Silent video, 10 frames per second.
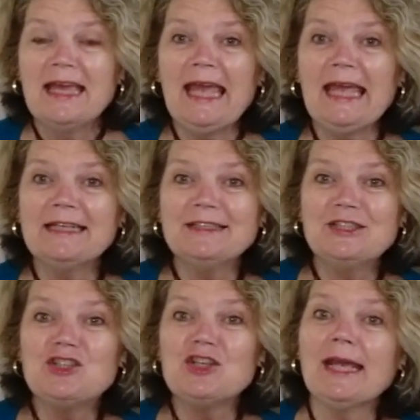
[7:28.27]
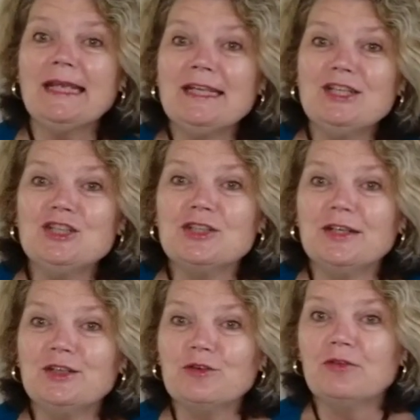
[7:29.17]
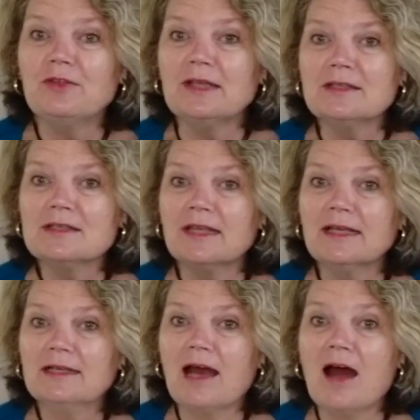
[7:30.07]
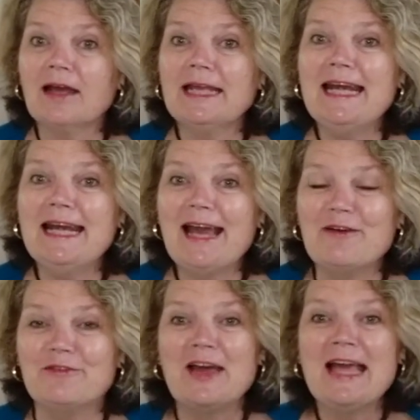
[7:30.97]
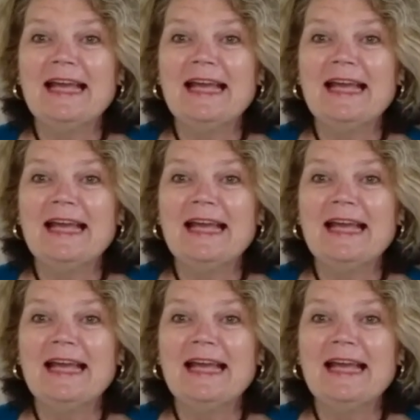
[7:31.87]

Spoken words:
and change into things that I love.